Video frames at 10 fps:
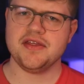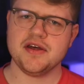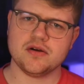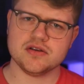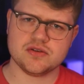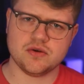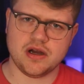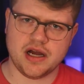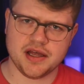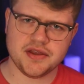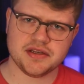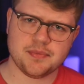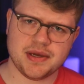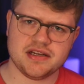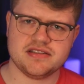Are there also other
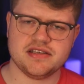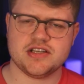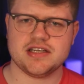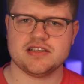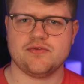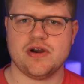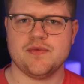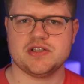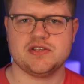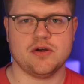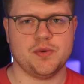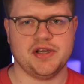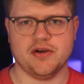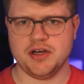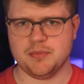dependency injection frameworks you already
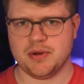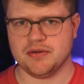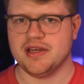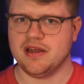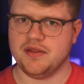heard about